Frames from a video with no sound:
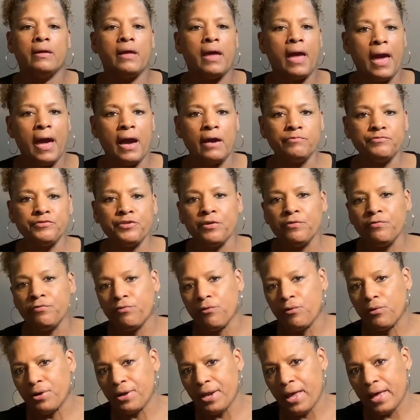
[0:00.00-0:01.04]
After
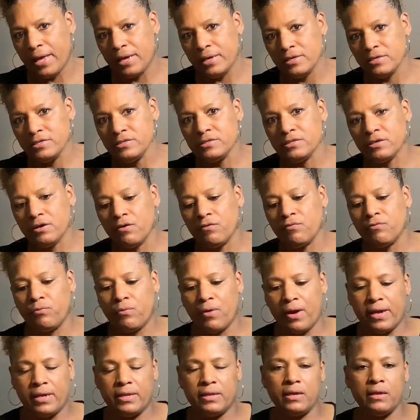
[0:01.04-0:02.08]
4 days of
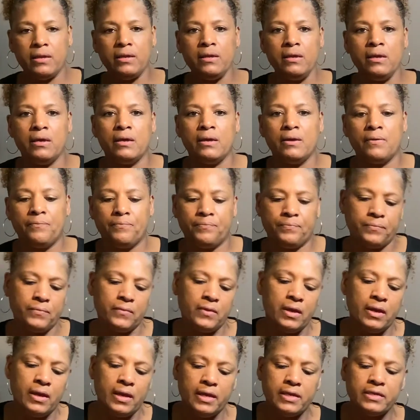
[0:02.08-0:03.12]
waiting,
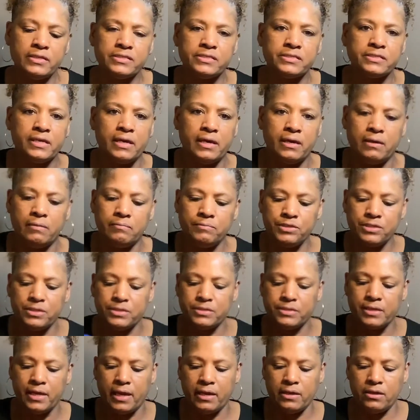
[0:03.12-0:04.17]
it's time to
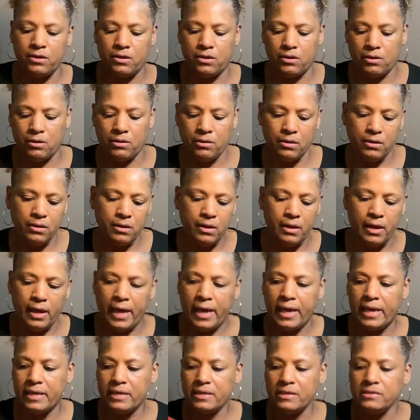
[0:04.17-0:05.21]
take your
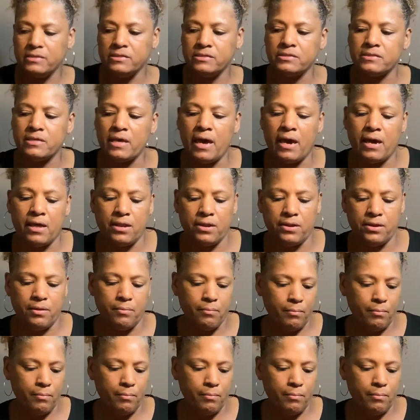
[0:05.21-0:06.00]
hands out of the